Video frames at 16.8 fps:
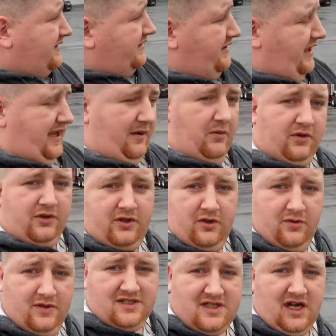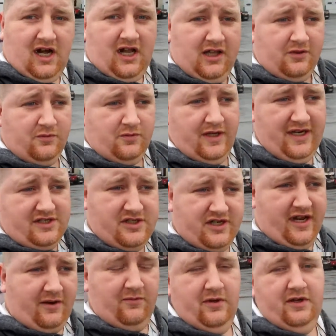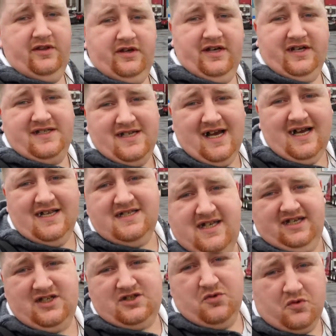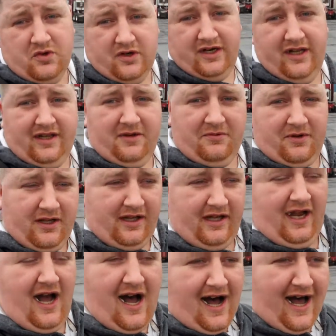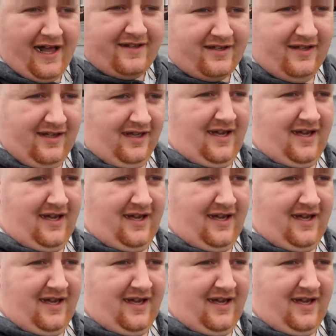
they will do what's called a regen, where their exhaust gets really, really hot,